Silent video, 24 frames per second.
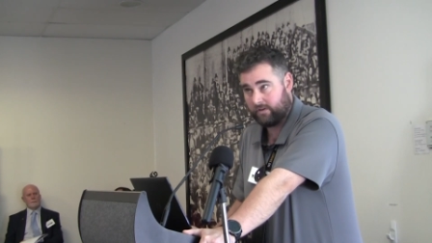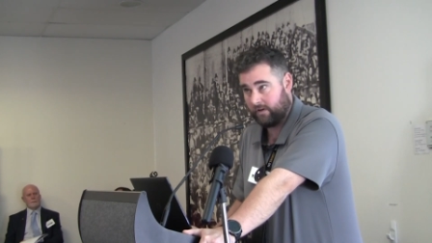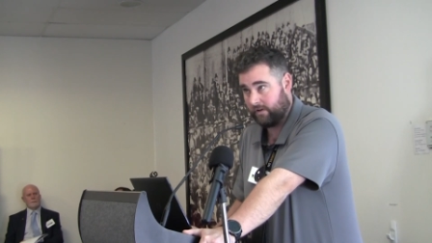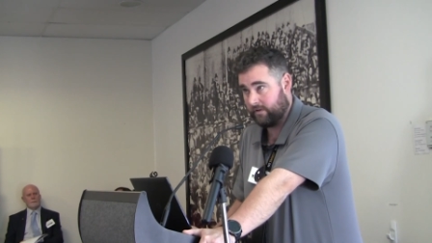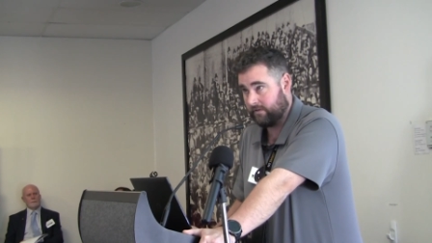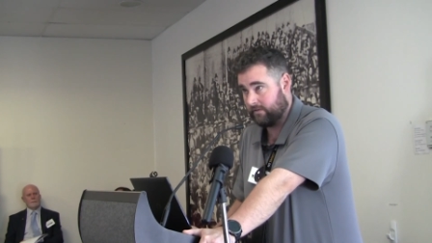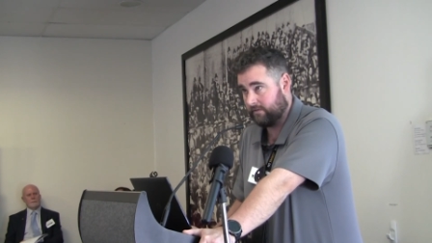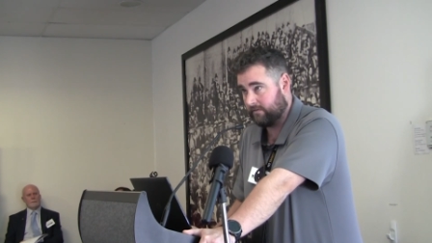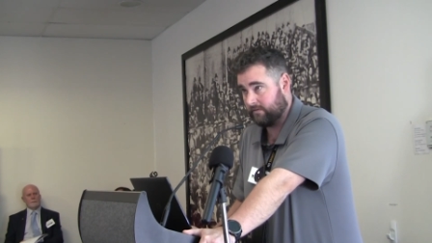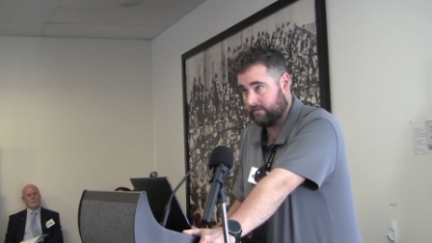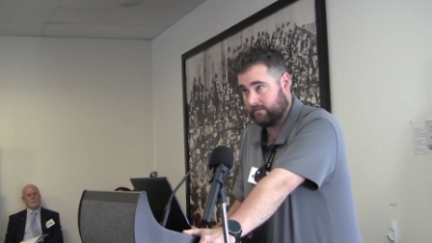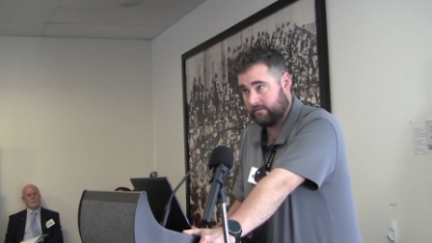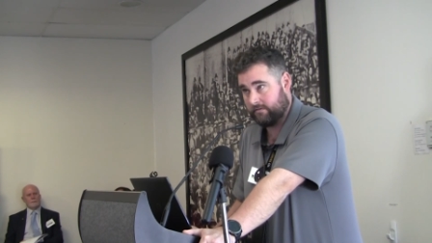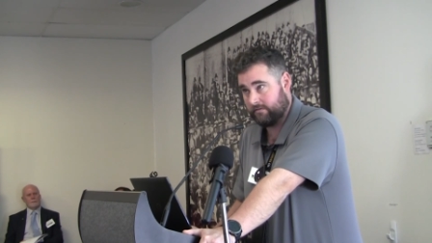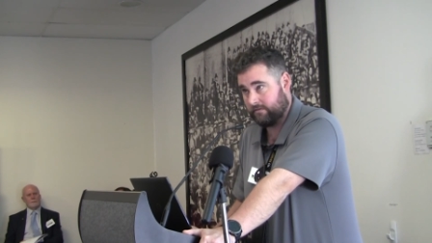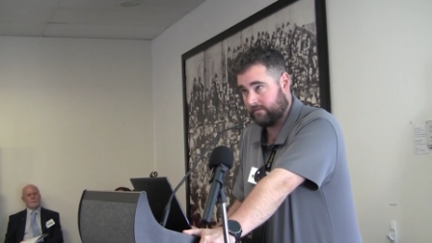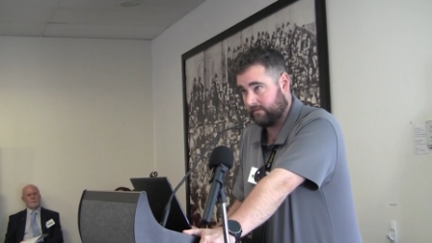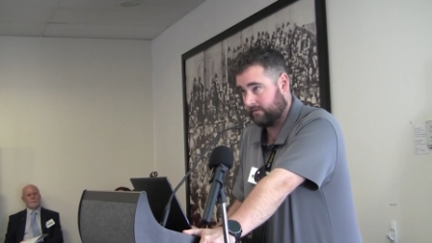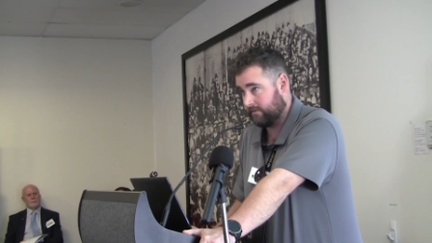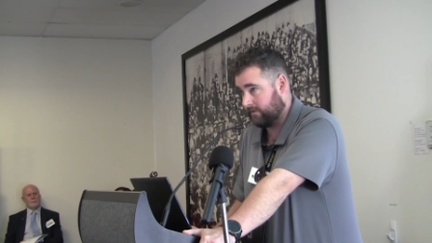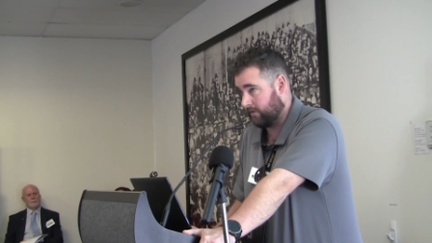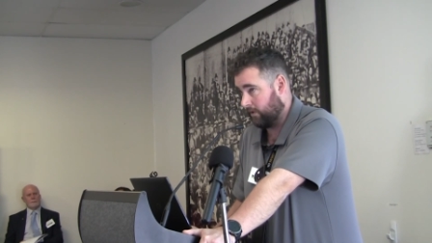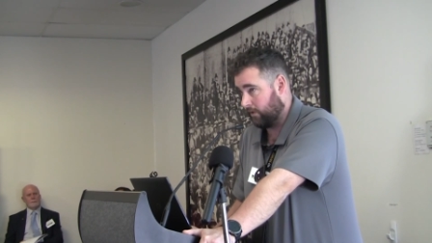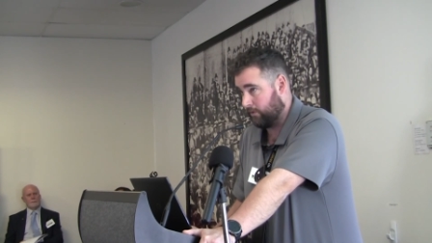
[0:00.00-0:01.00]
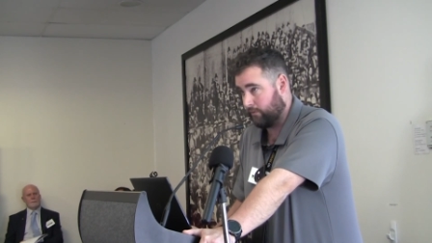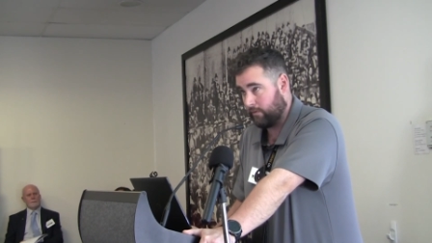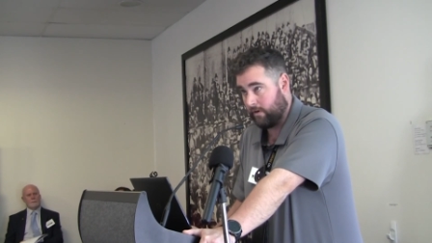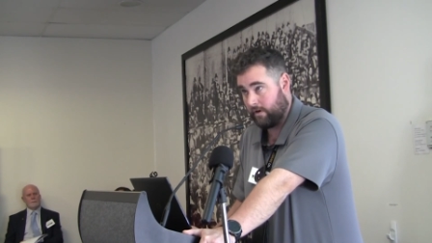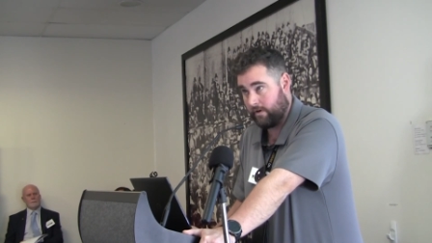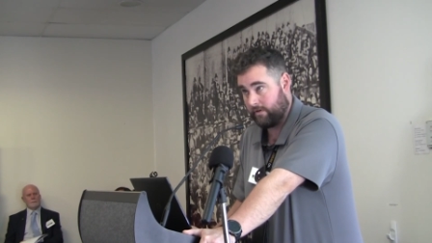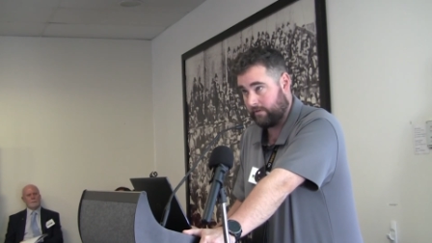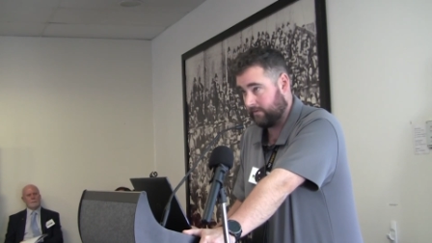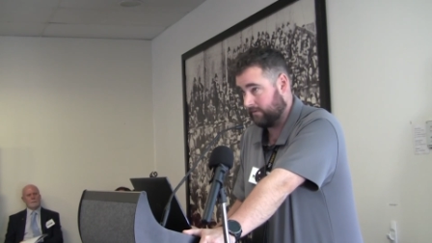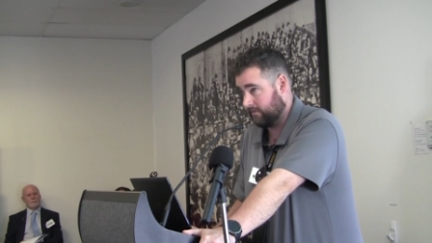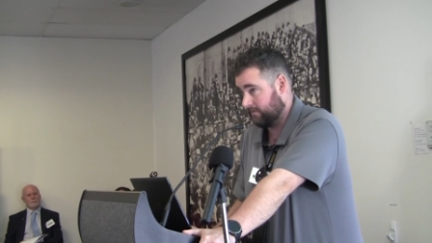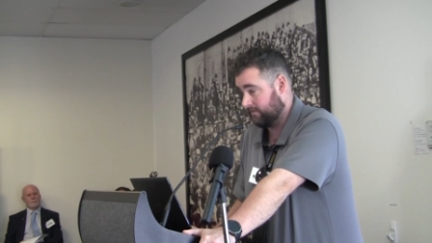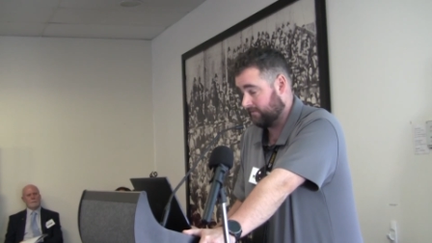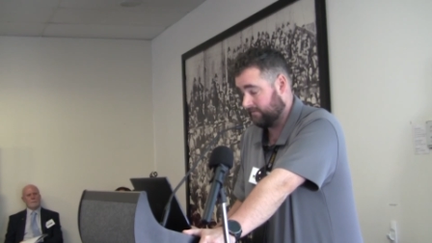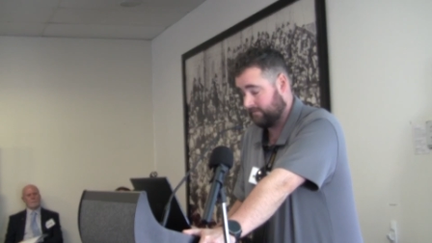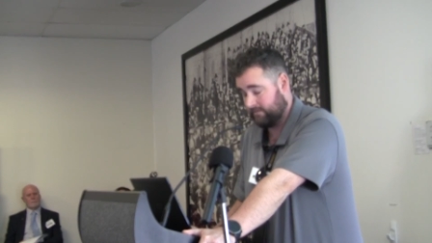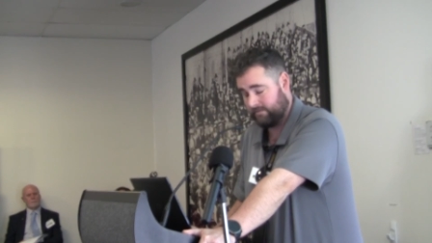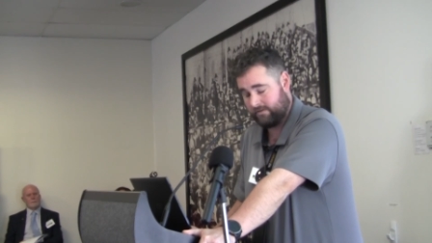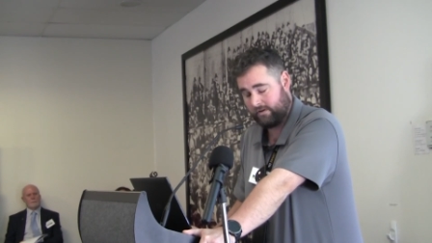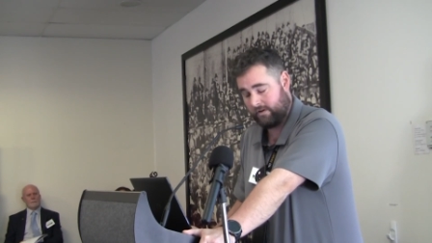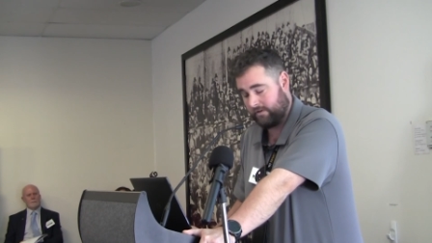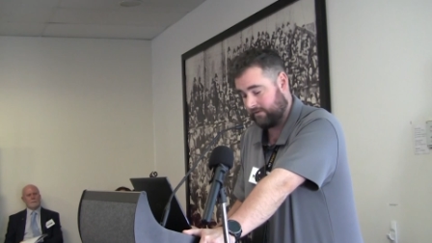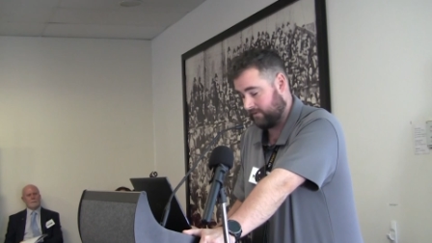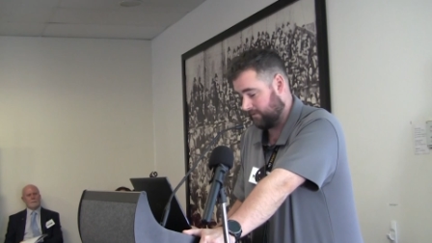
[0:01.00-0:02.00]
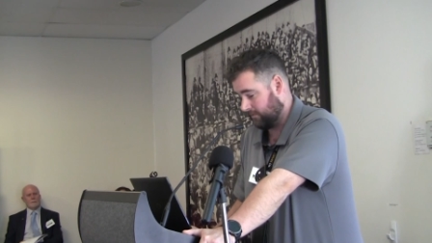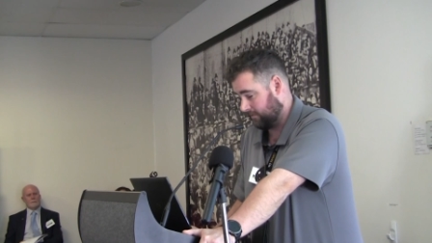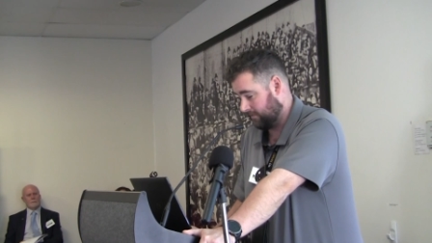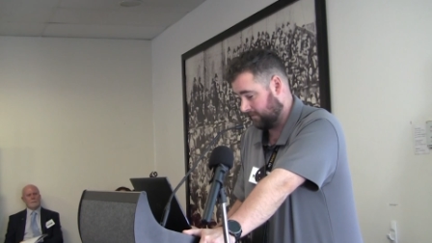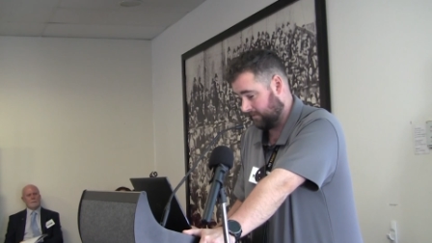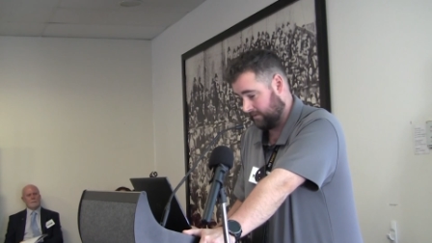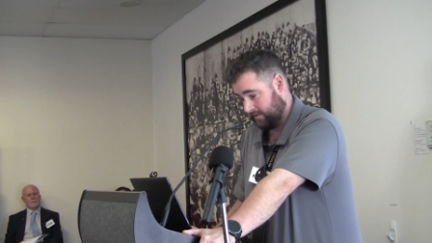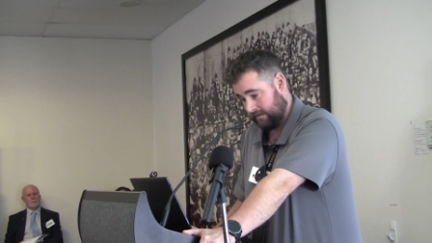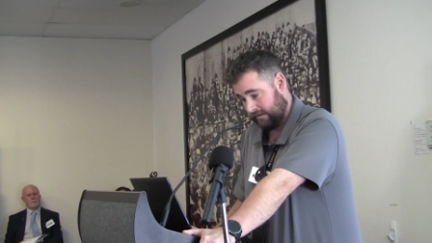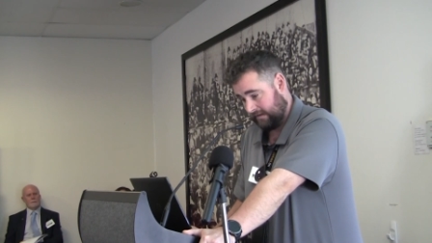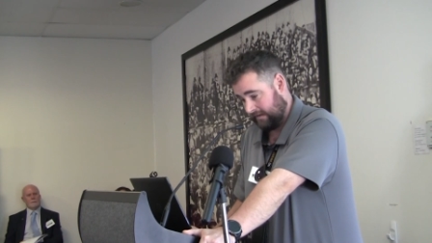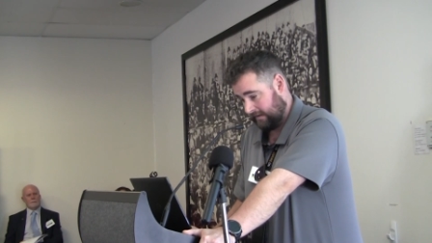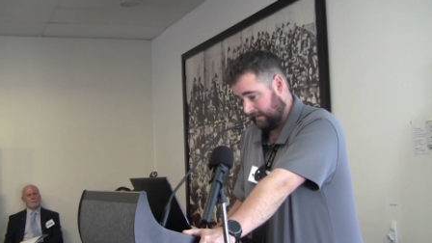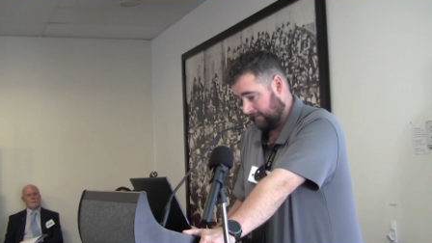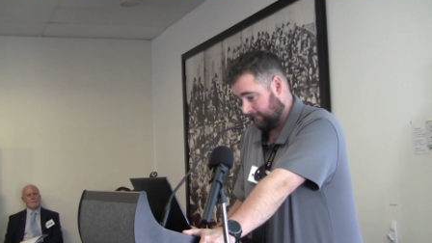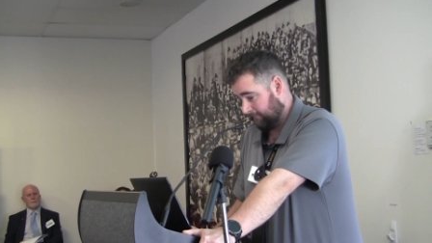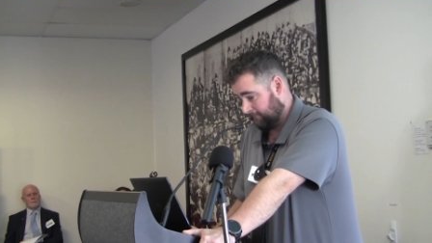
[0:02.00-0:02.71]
Don't go rogue. Don't do it